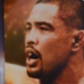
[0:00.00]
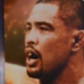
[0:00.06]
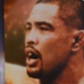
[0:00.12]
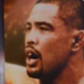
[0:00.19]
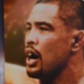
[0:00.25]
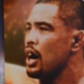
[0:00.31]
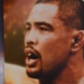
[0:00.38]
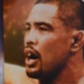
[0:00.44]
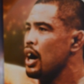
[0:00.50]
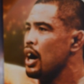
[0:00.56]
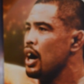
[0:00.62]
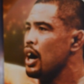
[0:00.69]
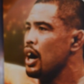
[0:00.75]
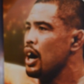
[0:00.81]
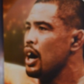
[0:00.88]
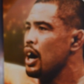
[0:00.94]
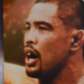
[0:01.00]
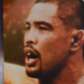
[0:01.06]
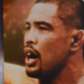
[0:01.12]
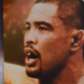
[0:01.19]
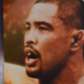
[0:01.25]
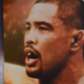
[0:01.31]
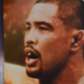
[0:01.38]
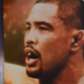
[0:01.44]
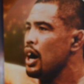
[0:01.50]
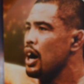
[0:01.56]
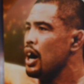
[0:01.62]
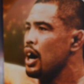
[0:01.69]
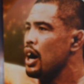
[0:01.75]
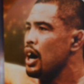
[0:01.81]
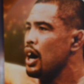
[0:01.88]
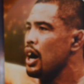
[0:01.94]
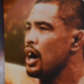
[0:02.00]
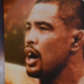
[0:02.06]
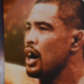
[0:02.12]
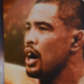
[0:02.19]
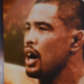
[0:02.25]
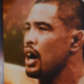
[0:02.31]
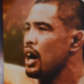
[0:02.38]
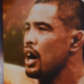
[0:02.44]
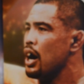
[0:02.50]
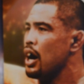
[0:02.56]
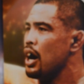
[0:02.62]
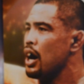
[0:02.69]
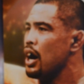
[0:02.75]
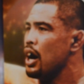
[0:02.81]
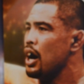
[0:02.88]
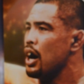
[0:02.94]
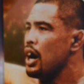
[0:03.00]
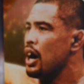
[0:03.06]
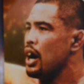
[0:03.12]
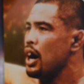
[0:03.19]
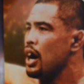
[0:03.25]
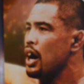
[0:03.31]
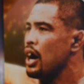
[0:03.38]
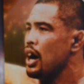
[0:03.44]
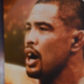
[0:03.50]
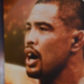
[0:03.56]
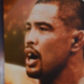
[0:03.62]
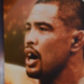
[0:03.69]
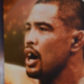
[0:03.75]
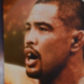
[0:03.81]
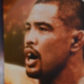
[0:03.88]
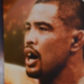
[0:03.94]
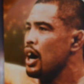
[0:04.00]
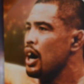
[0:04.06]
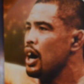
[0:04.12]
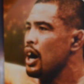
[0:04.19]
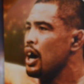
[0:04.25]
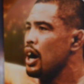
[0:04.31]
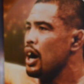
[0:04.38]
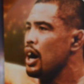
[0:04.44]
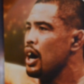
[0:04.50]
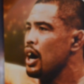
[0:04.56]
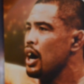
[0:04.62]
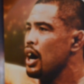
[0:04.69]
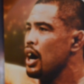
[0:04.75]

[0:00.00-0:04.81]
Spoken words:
(not speaking)